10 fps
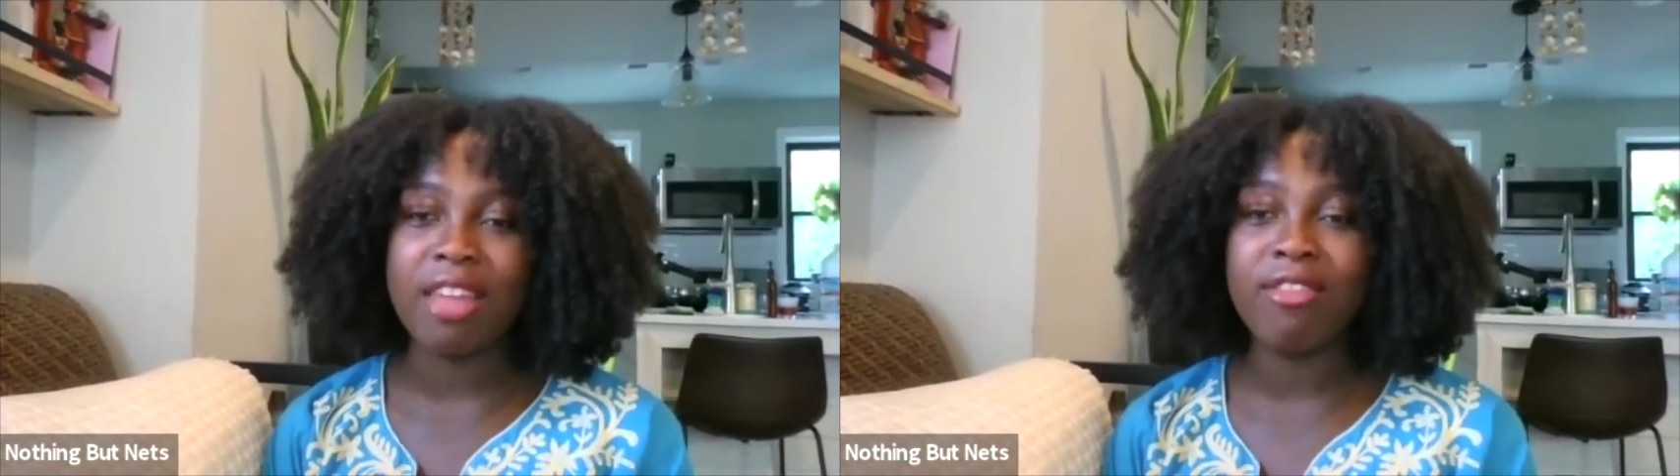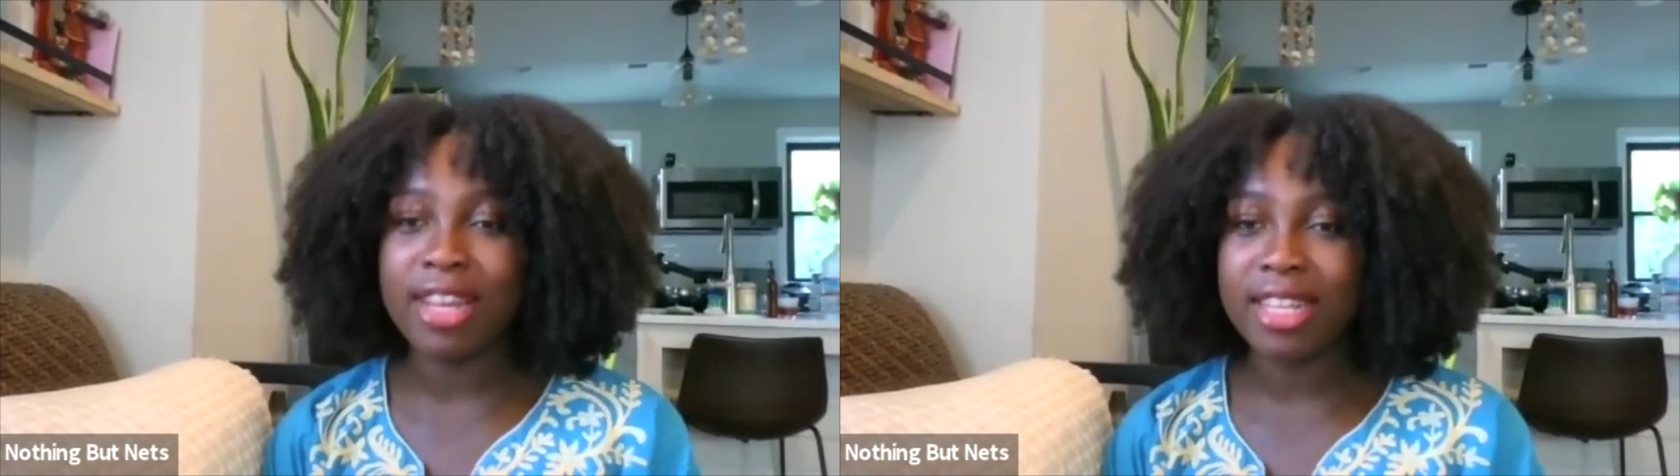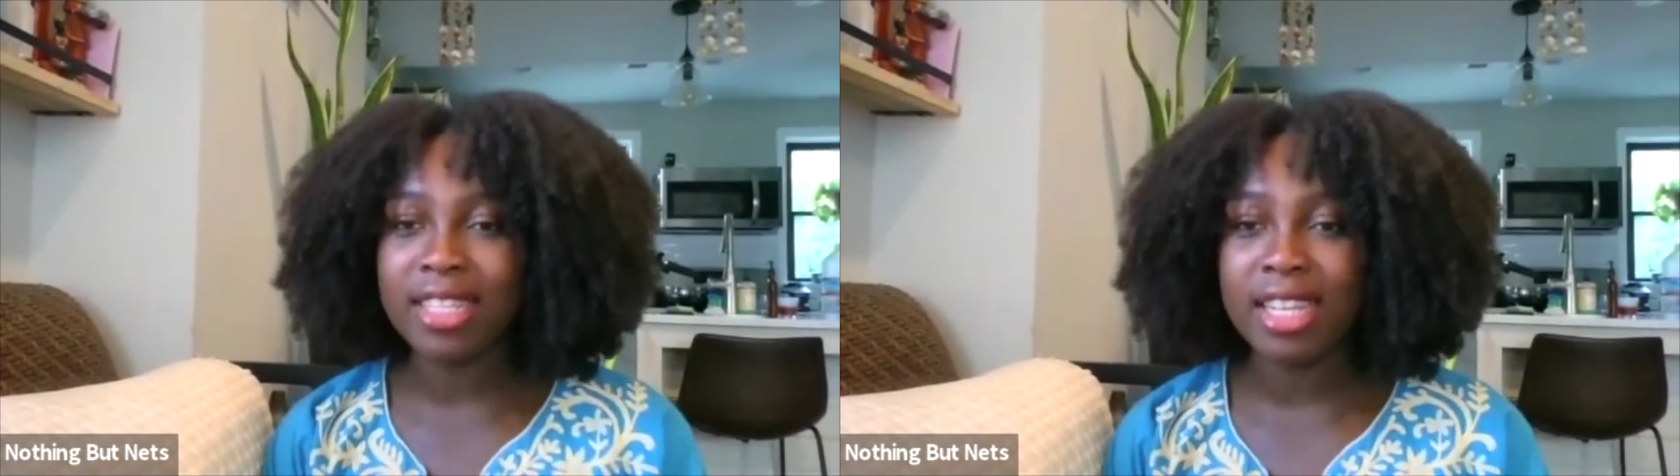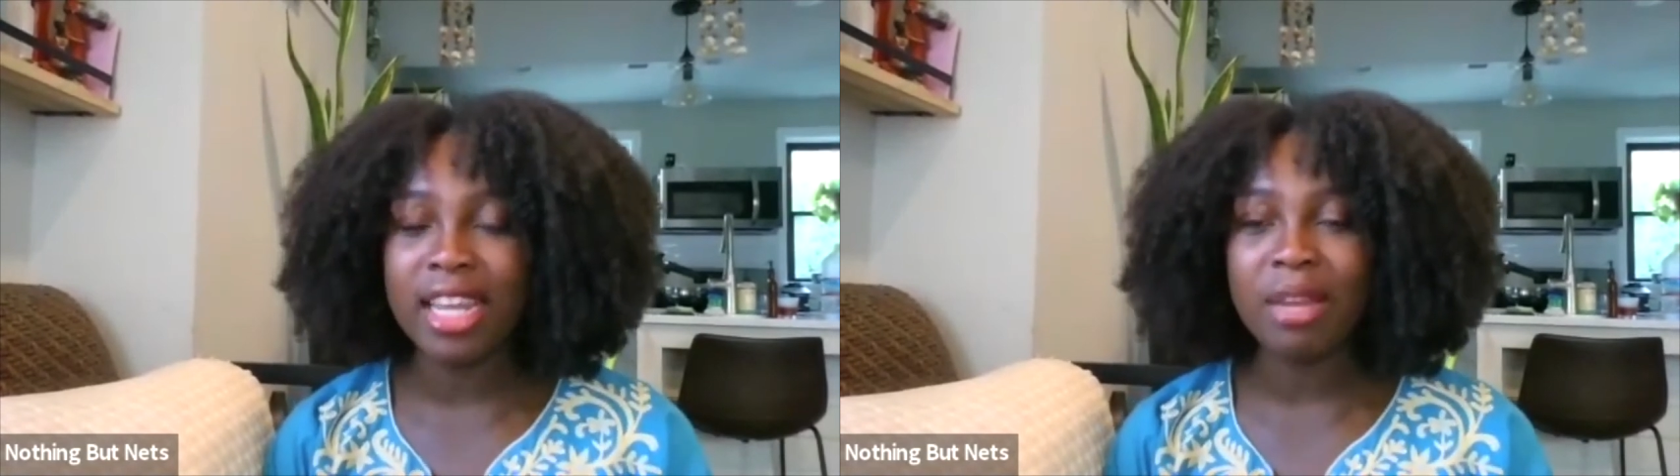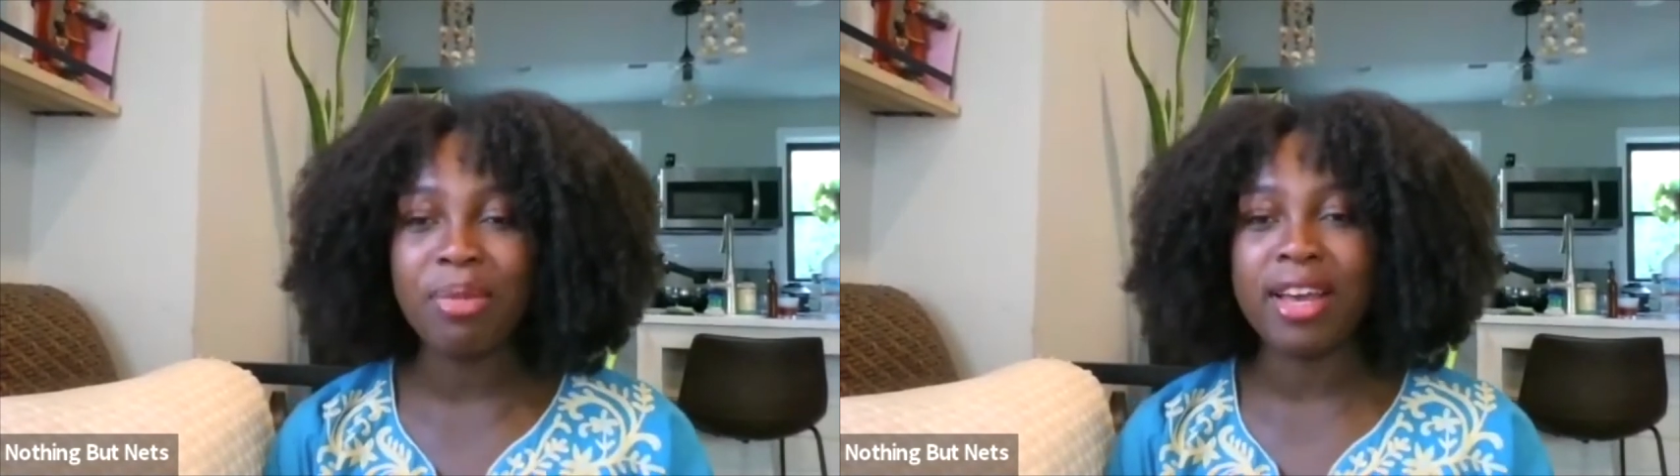invested
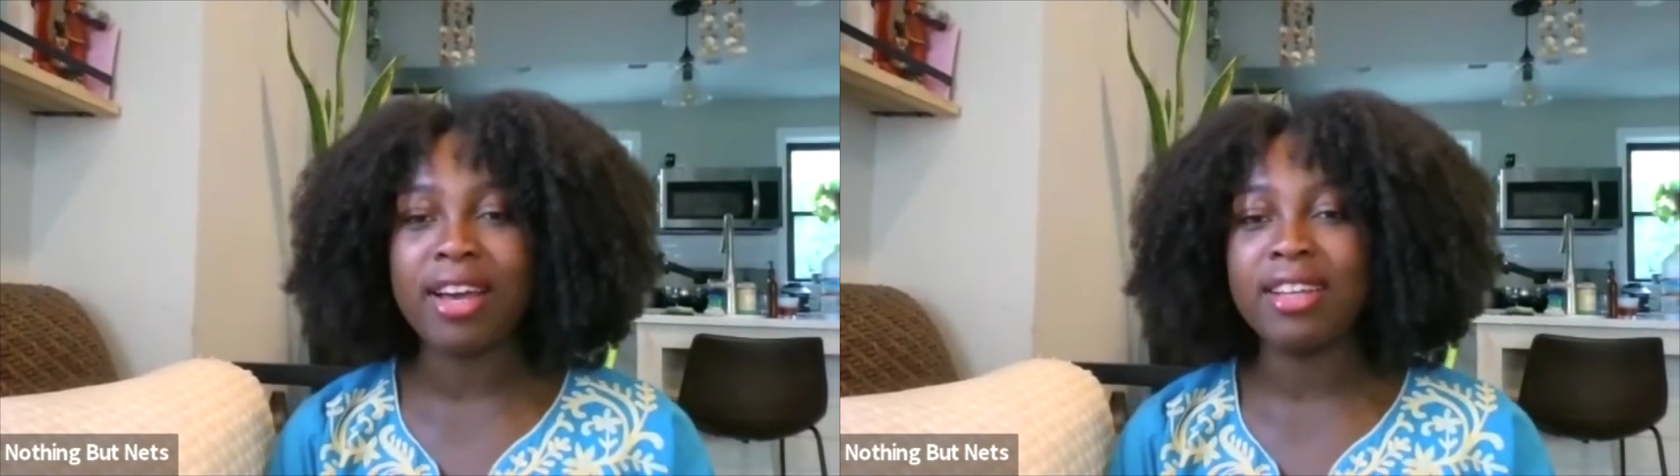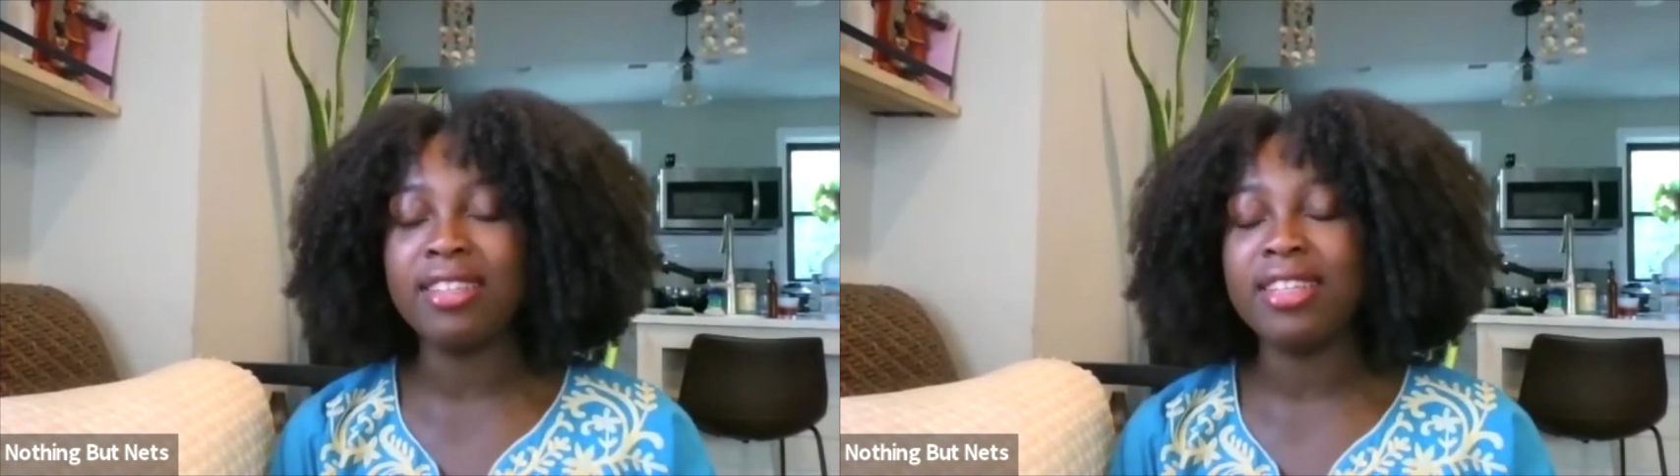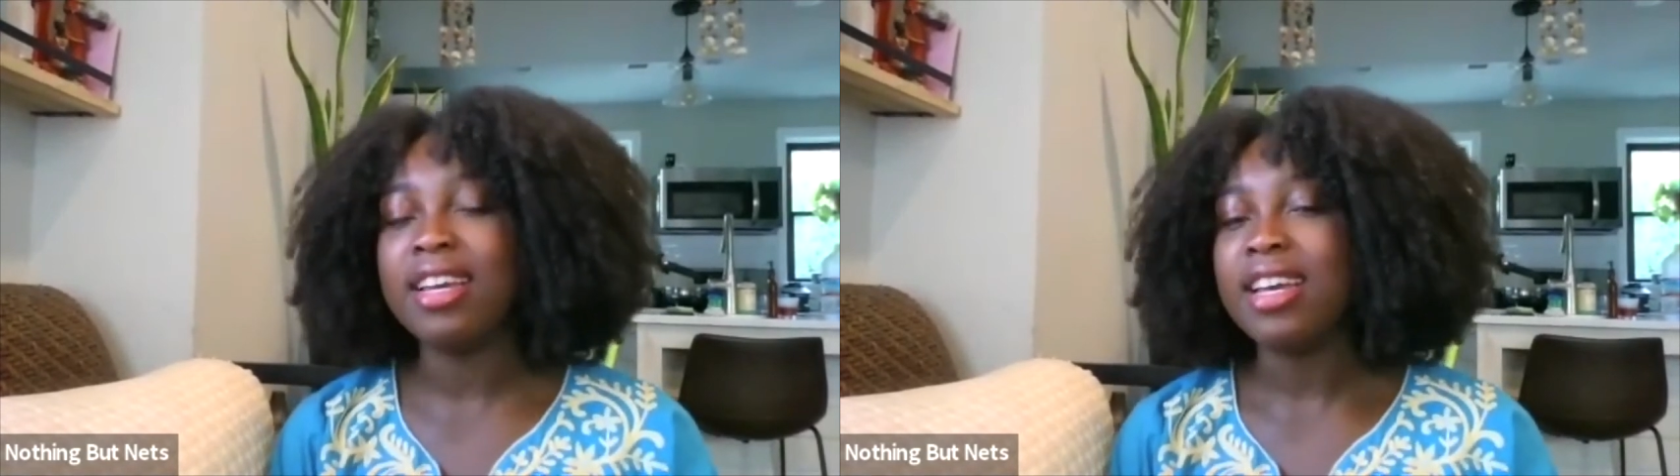in because